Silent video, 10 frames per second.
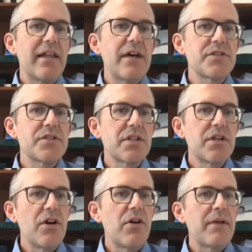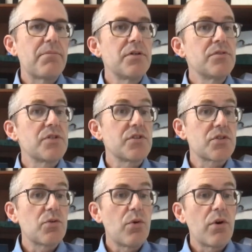allows us to go and produce a
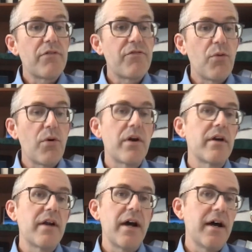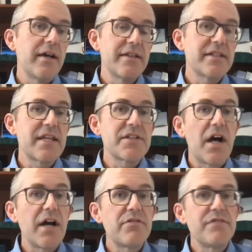score for, uh, in this case,
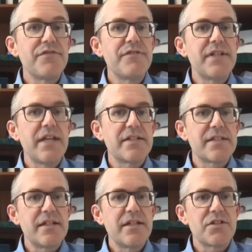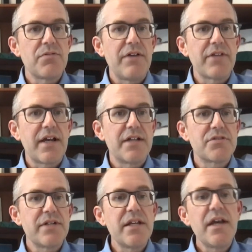158 cities around the
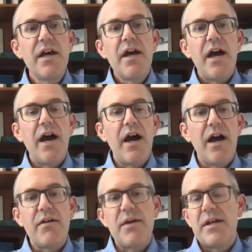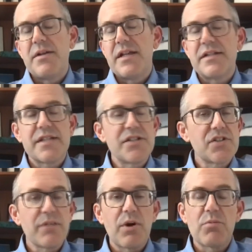country uh, and
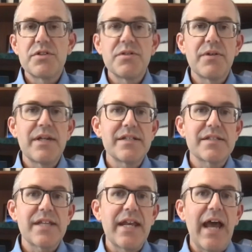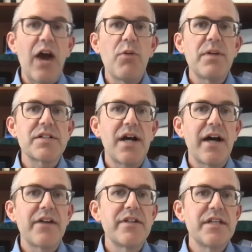essentially what we're doing is saying how much
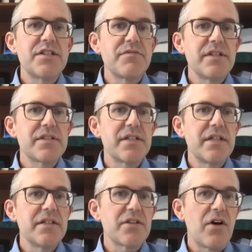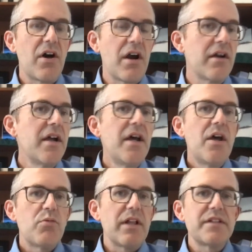hotter each of these cities are
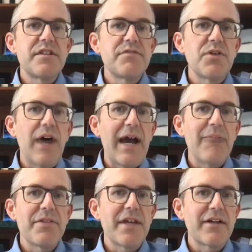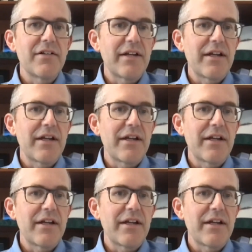relative to a hypothetical